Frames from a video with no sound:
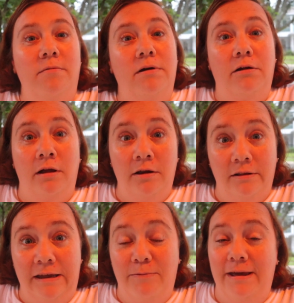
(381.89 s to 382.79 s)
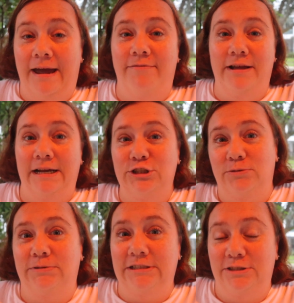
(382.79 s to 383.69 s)
but luckily we have not
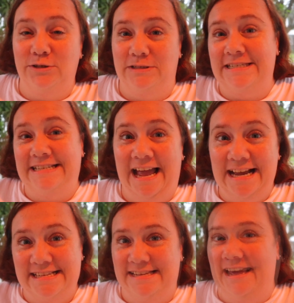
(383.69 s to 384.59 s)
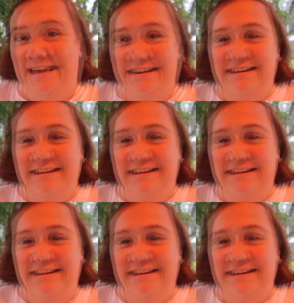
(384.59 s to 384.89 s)
jumped into the snacks yet.